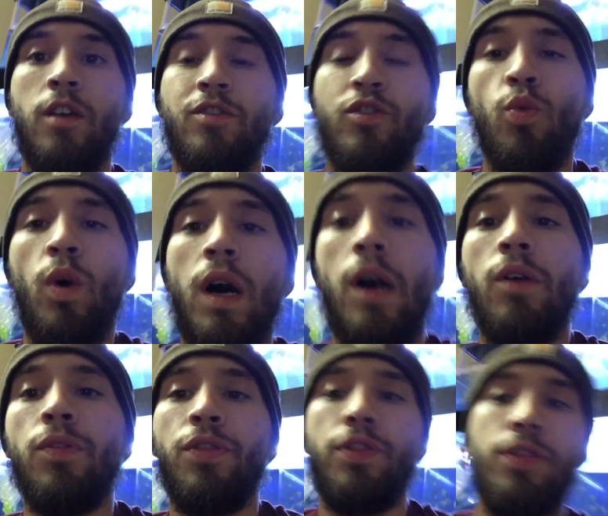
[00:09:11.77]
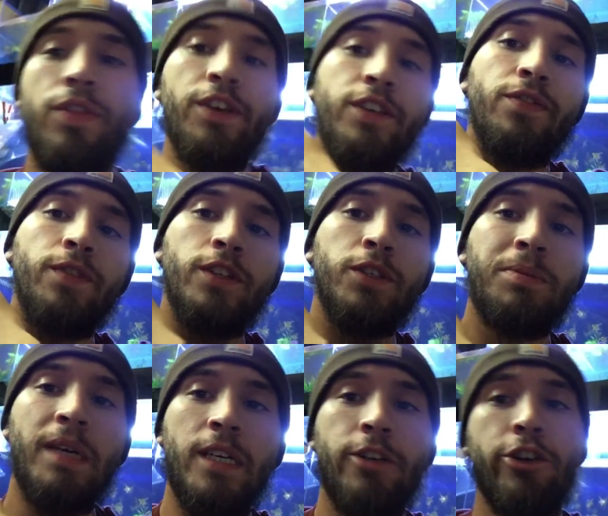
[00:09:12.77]
So while these fish
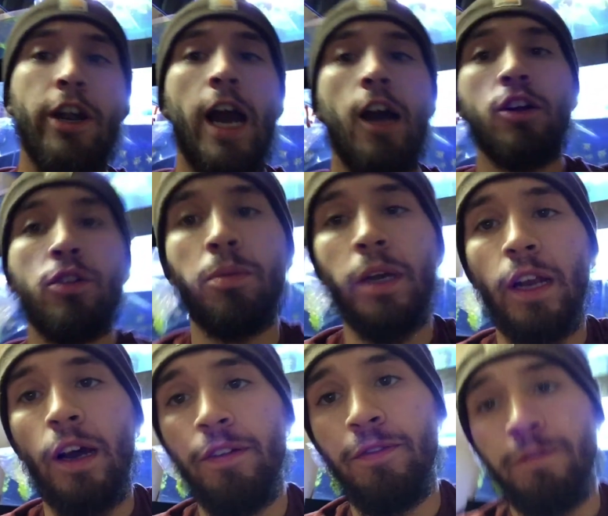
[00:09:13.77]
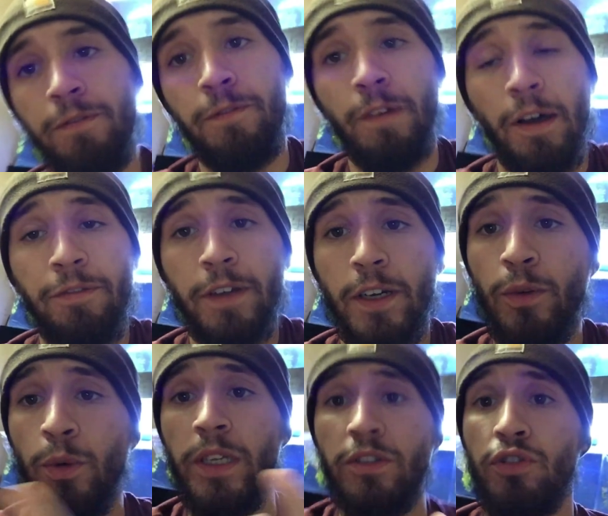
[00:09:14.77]
back here are acclimated, I figured
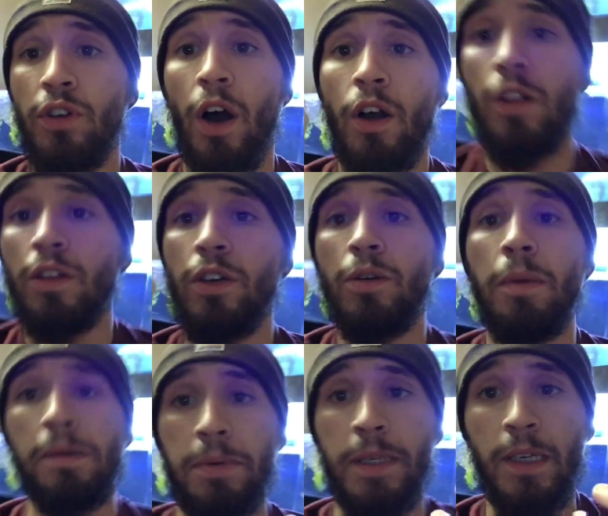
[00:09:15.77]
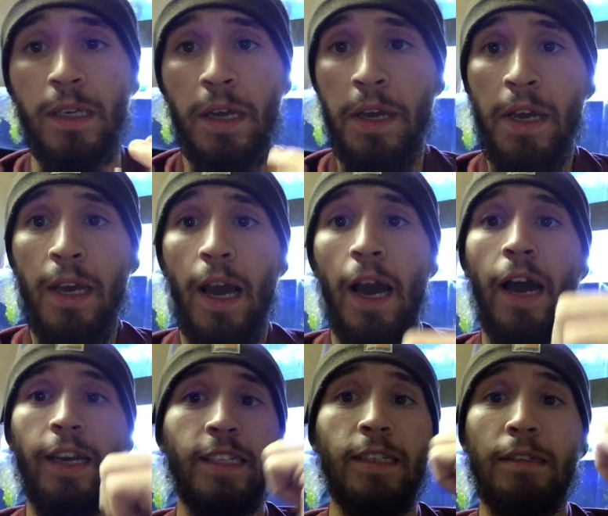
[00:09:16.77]
we'd talk a little. Maybe
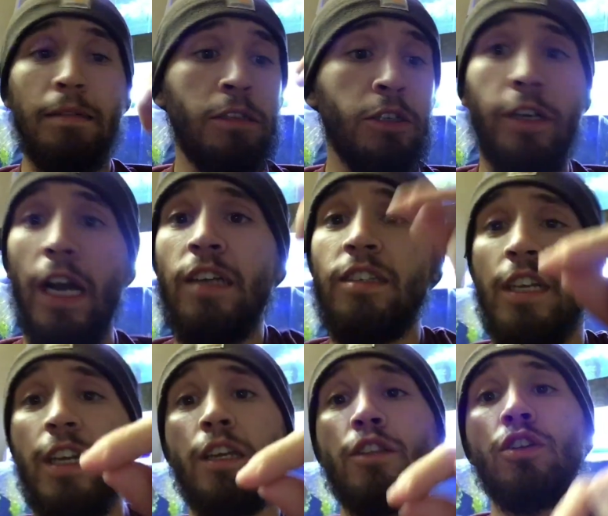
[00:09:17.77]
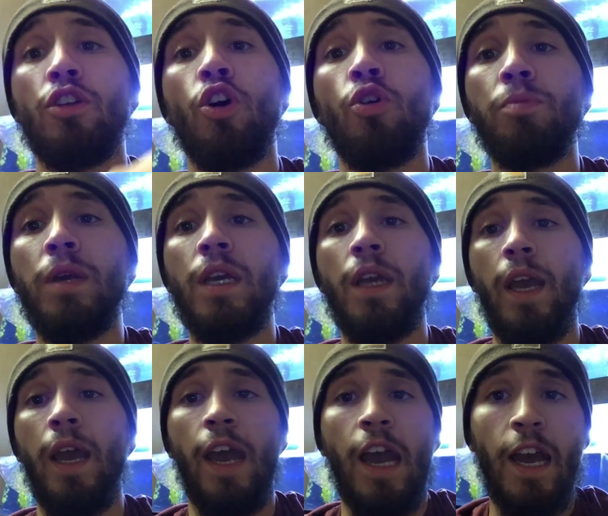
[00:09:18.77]
you guys could get to know me
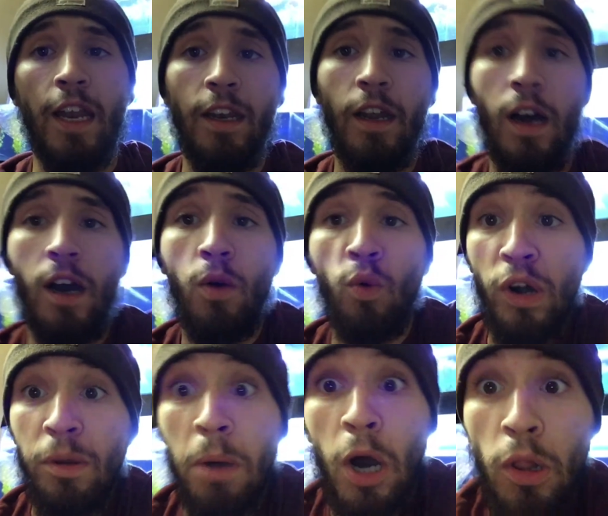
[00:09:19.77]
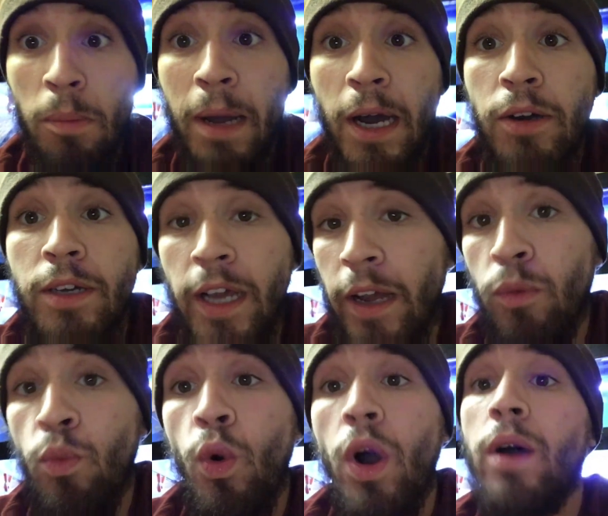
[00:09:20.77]
and what I'm all about
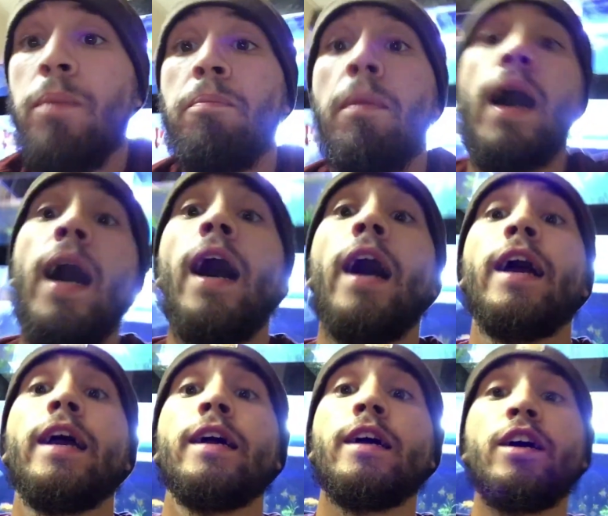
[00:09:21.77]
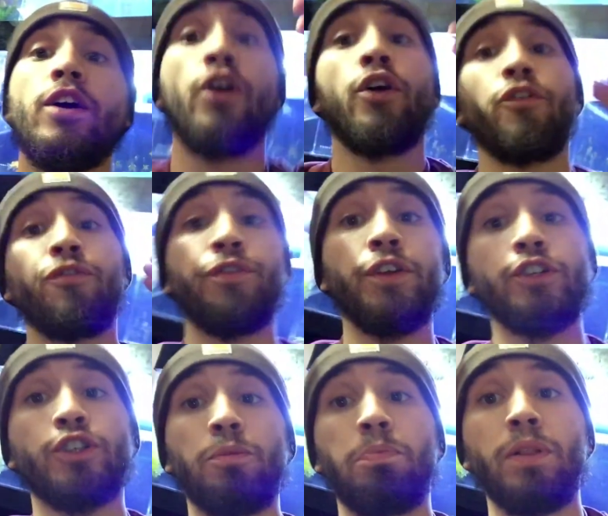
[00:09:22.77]
and what my
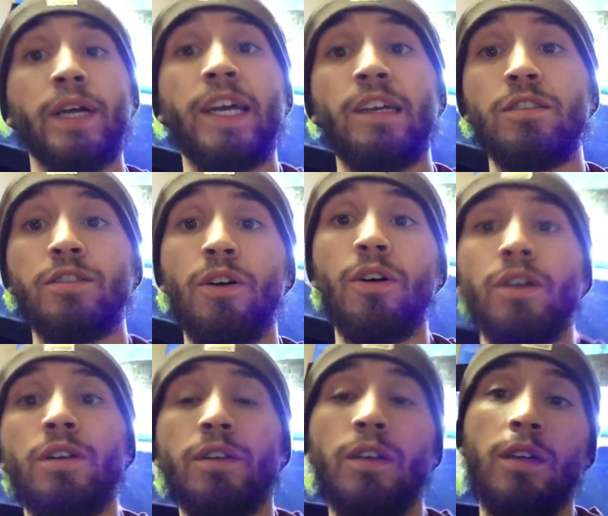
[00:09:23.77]
future plans are.